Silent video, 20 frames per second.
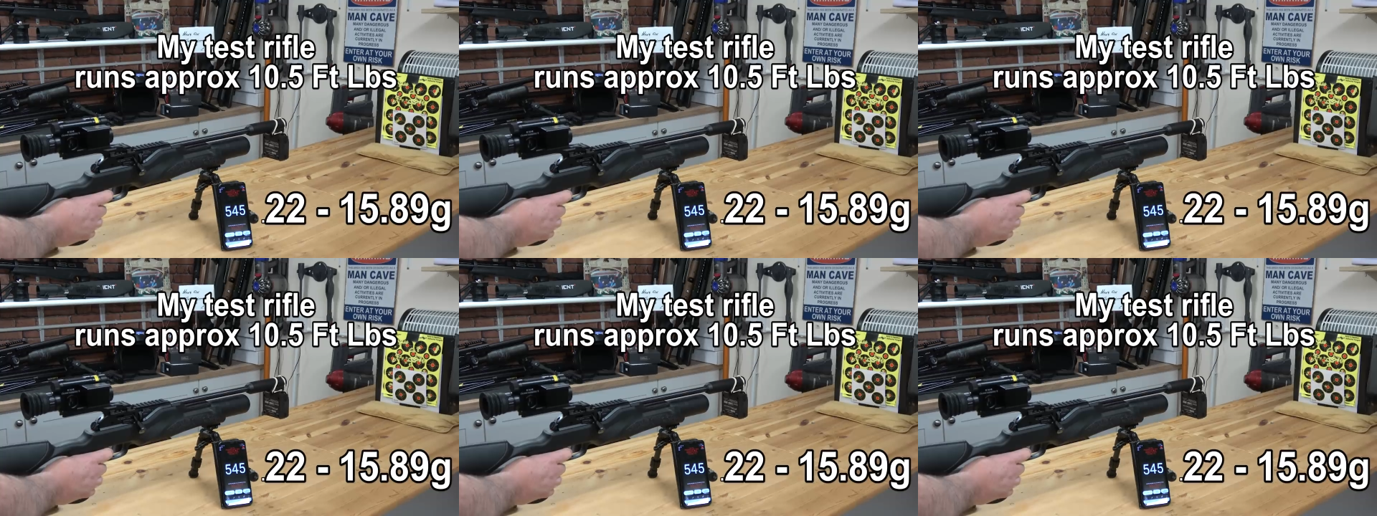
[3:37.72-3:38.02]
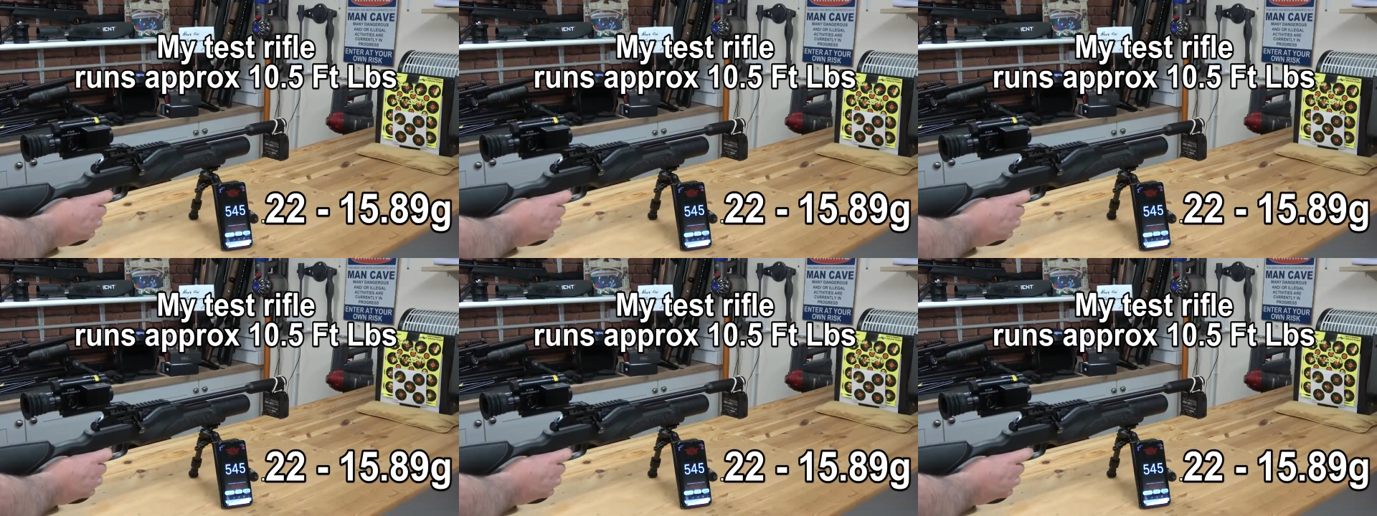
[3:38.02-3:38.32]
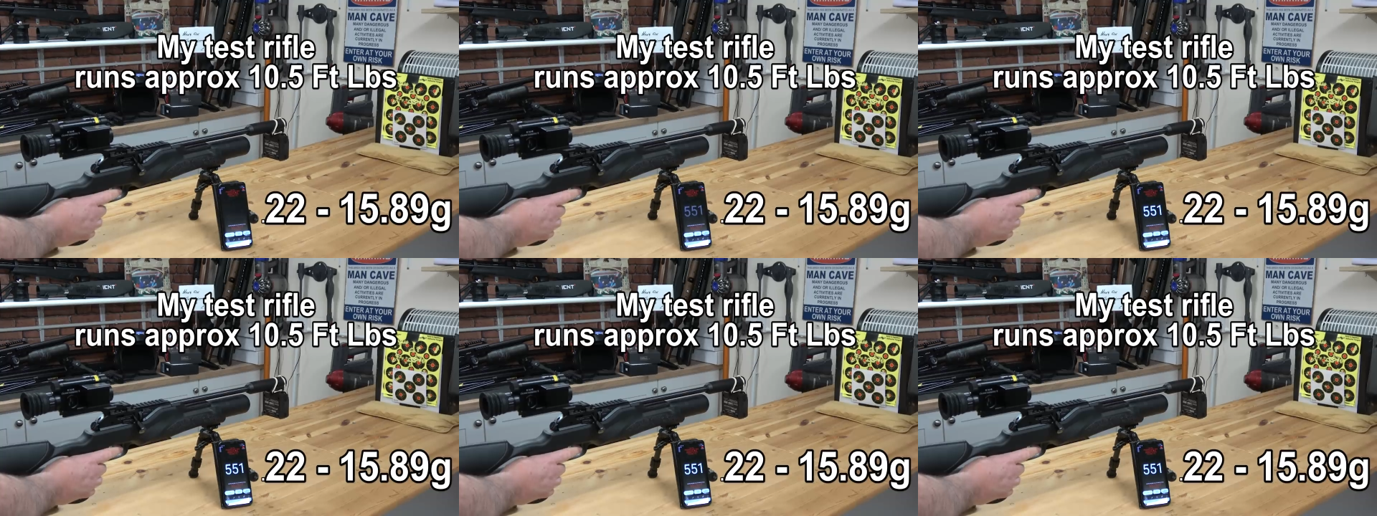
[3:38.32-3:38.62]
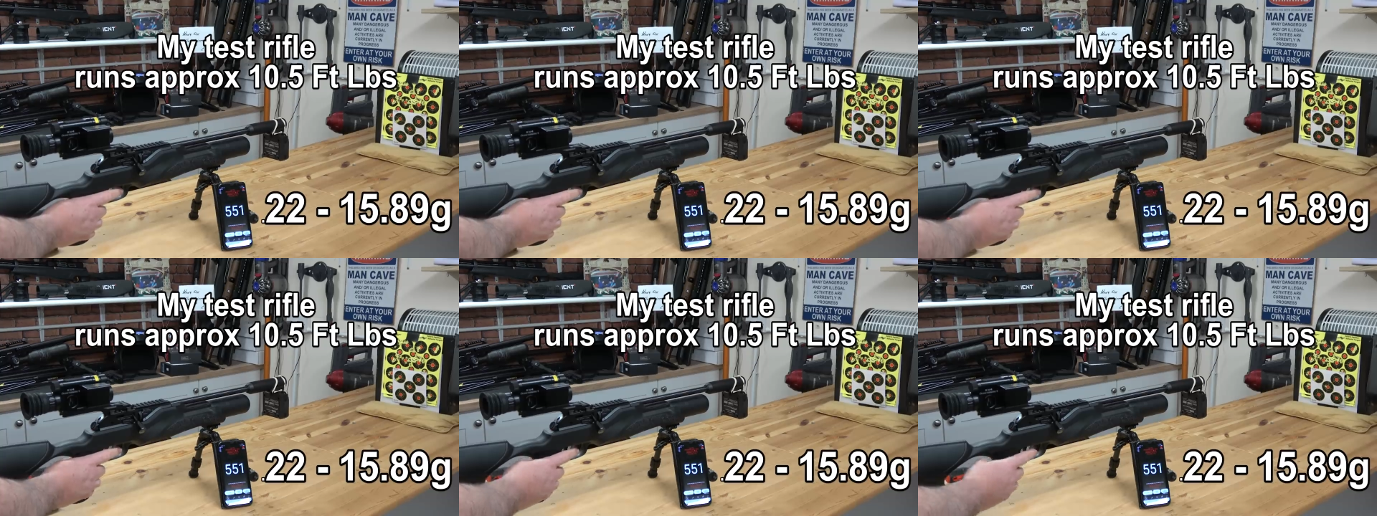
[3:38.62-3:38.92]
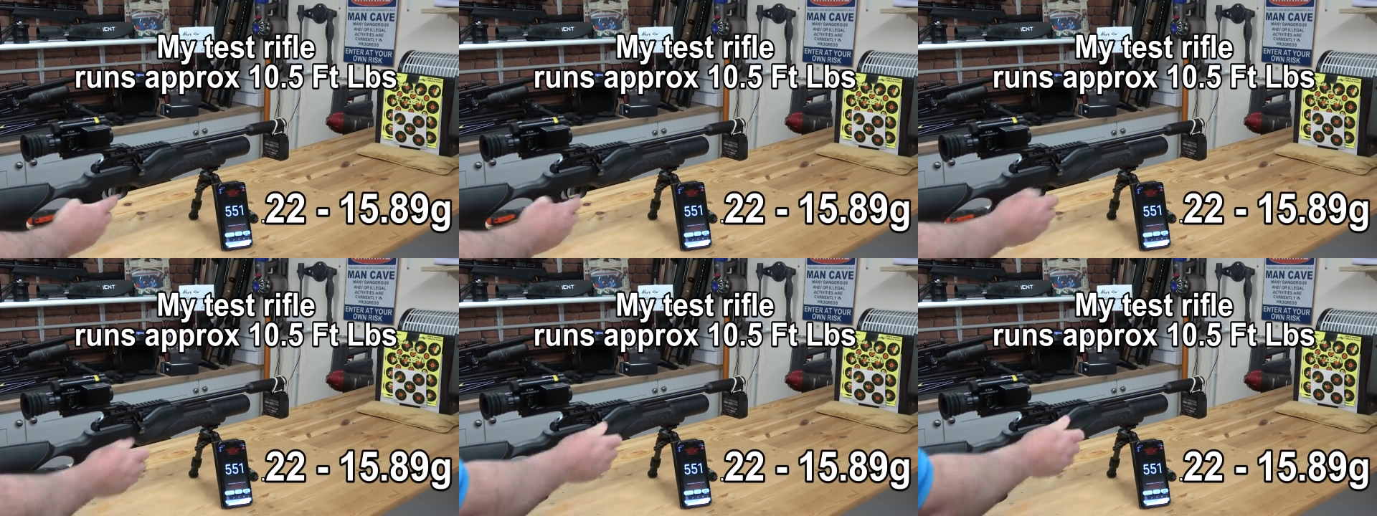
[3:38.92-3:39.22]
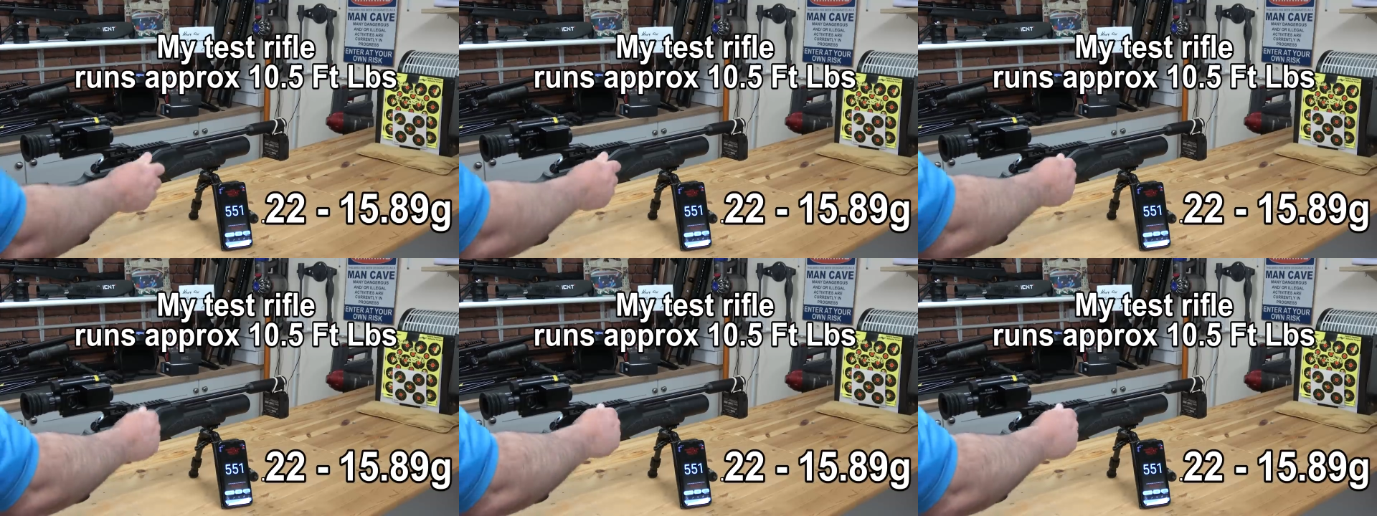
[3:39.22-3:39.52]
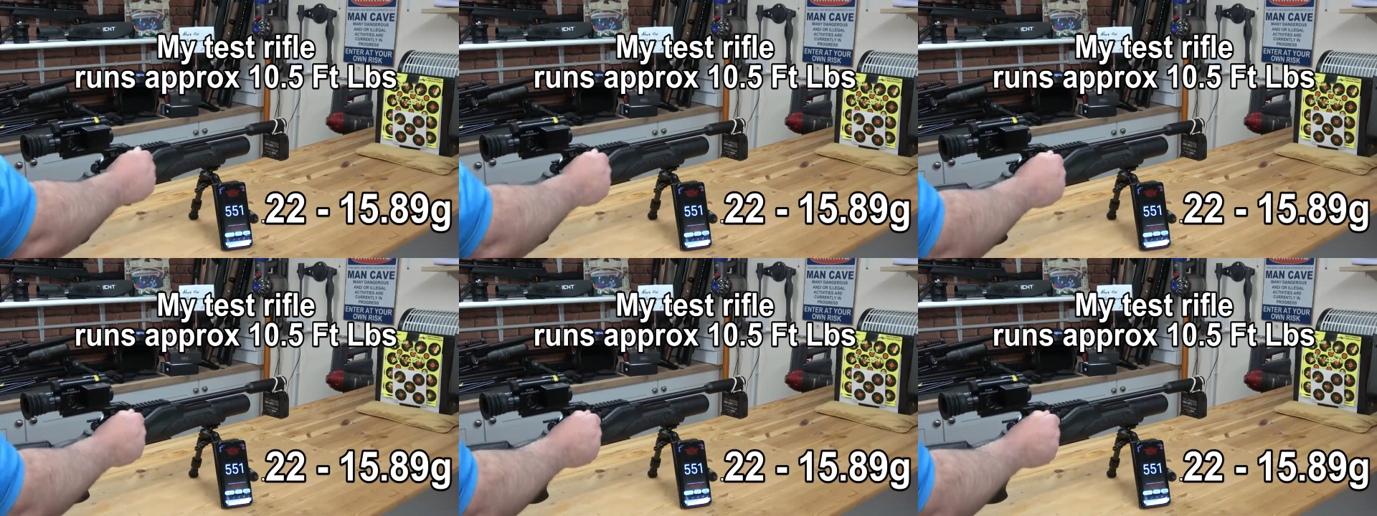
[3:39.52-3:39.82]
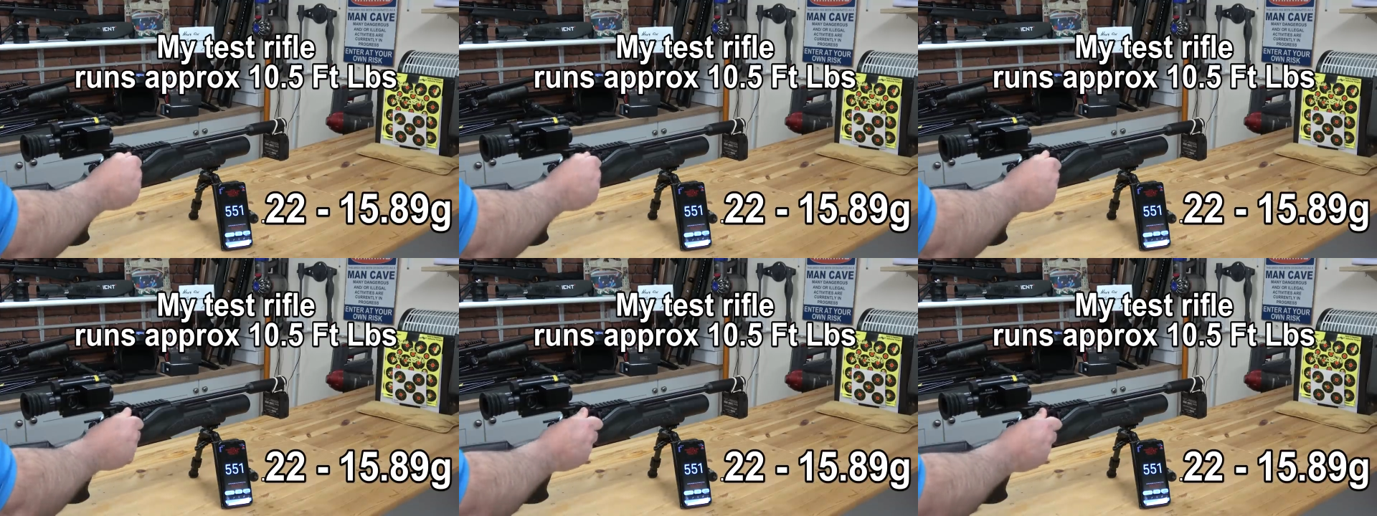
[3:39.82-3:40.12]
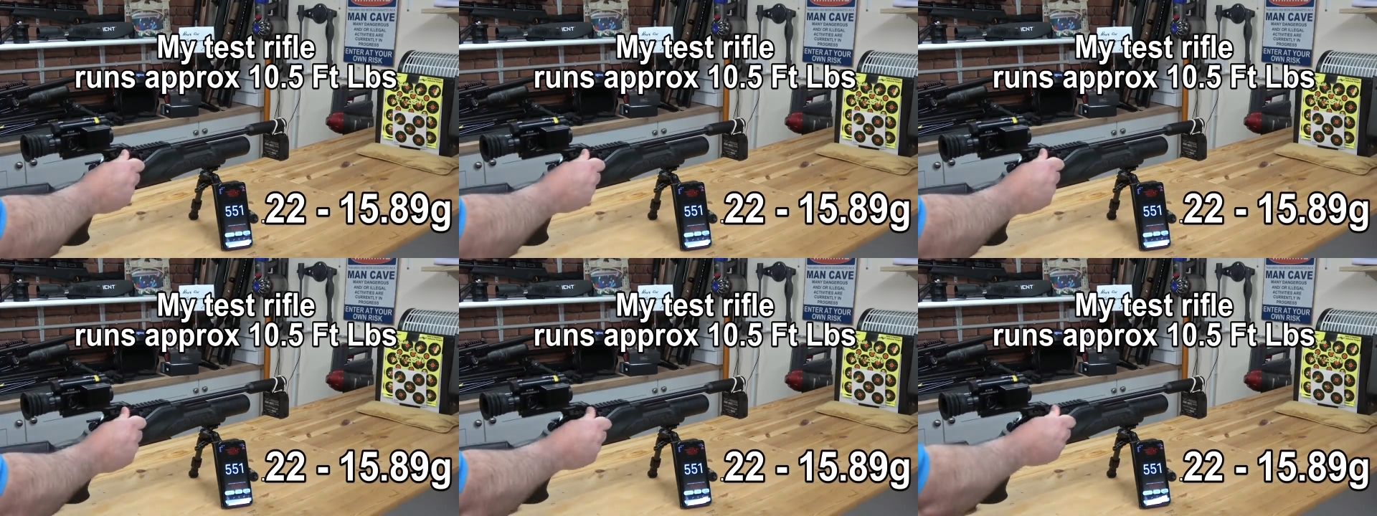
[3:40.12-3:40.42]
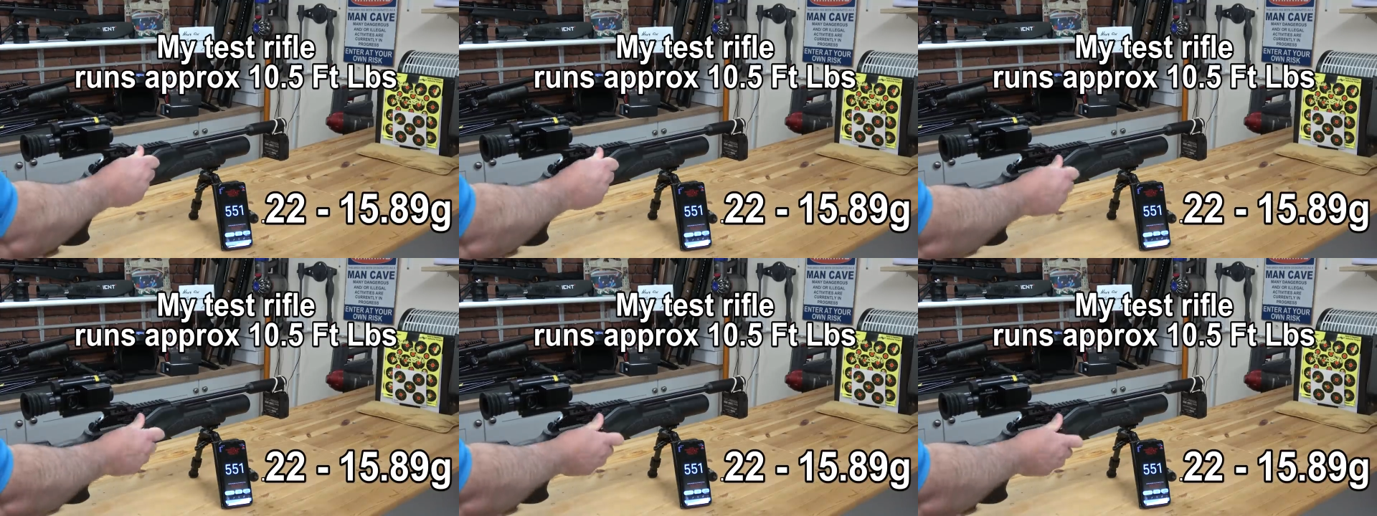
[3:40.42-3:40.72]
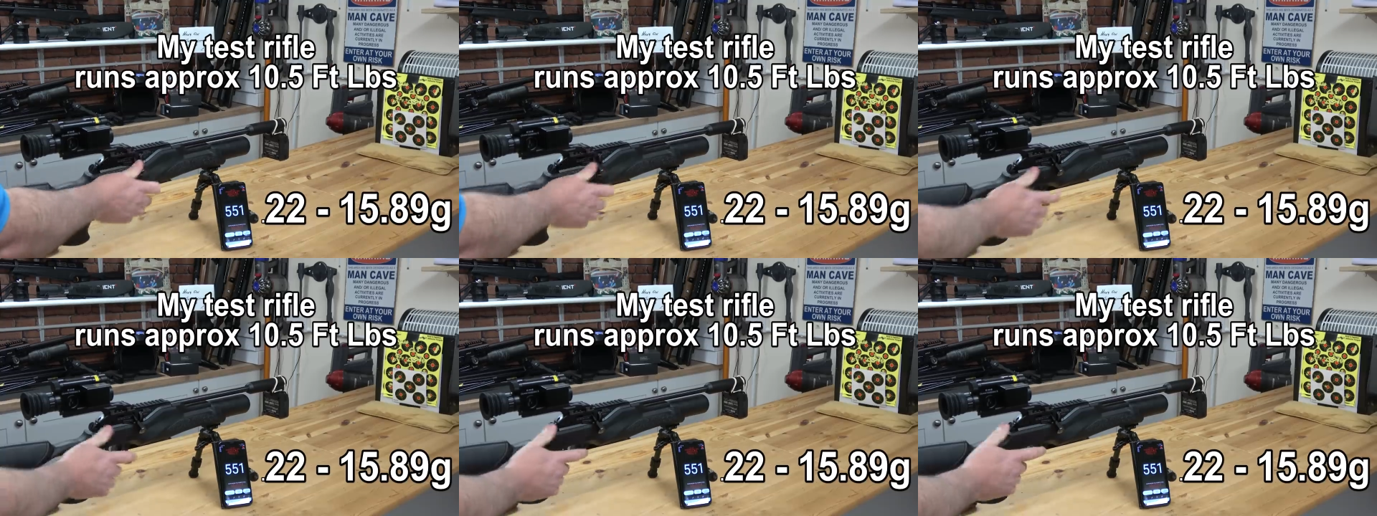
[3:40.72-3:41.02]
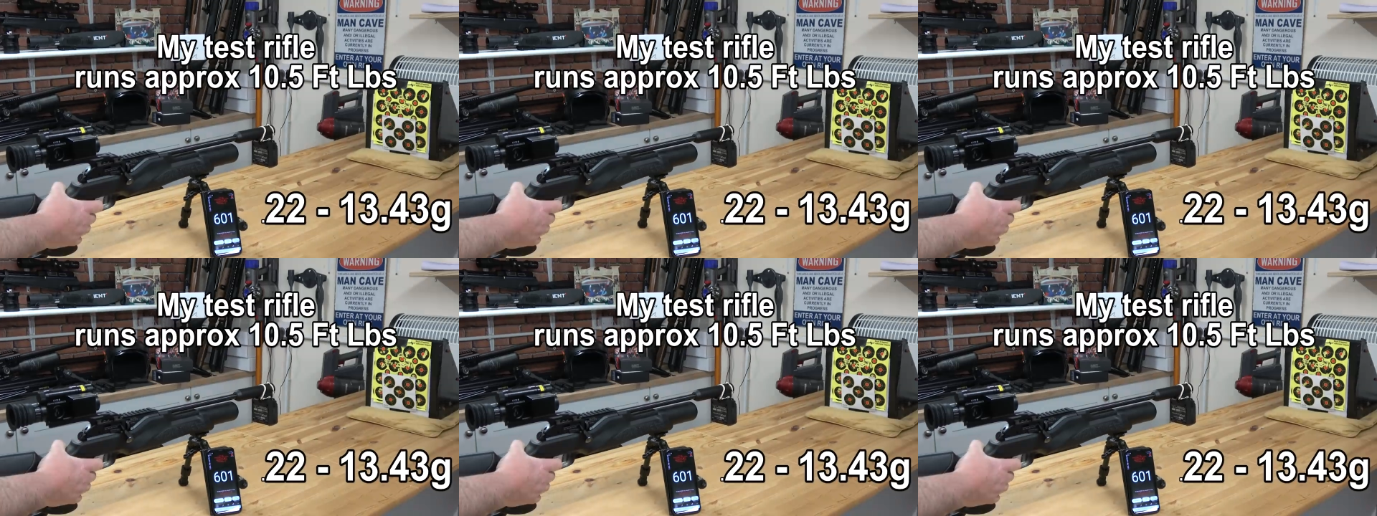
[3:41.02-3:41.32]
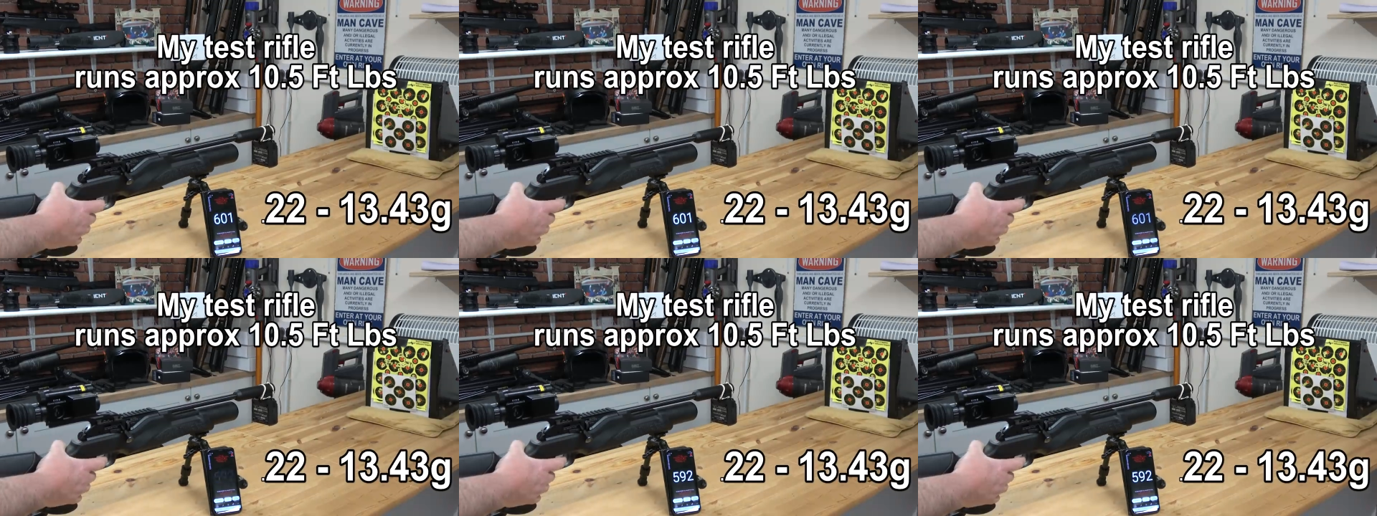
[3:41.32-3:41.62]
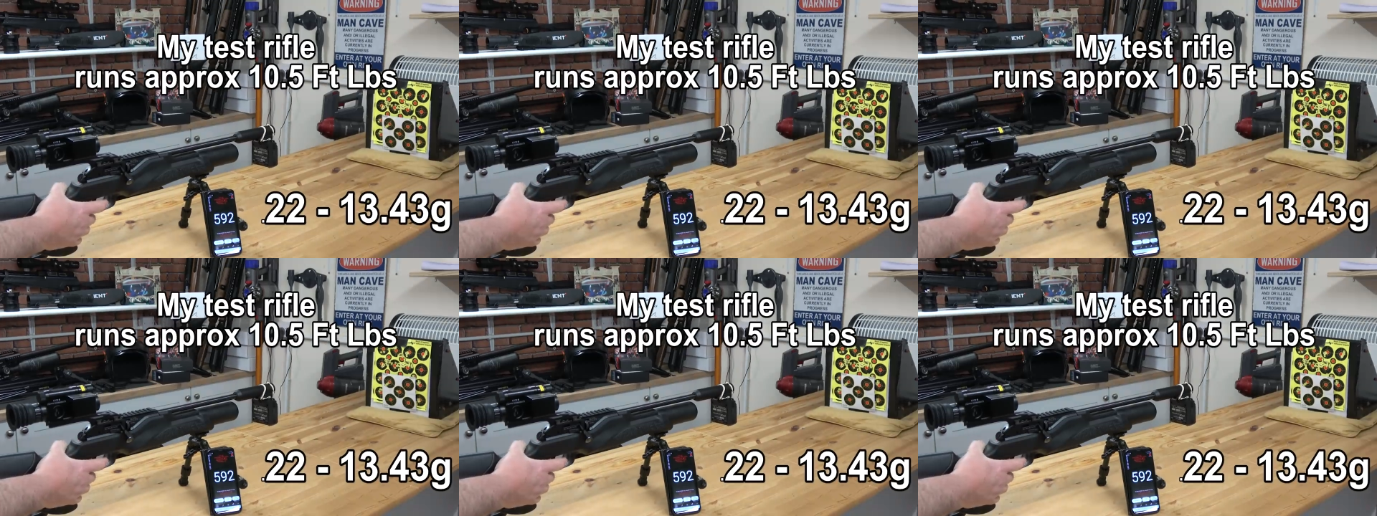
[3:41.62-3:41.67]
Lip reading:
[unreadable: no face in view]